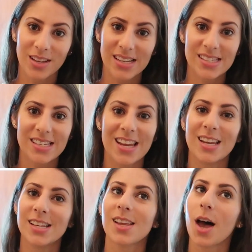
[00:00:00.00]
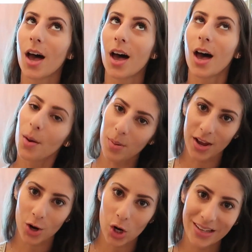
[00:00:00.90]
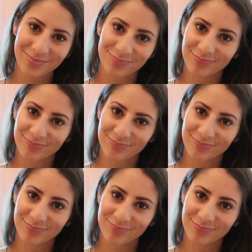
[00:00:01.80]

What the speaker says: list is a bakery.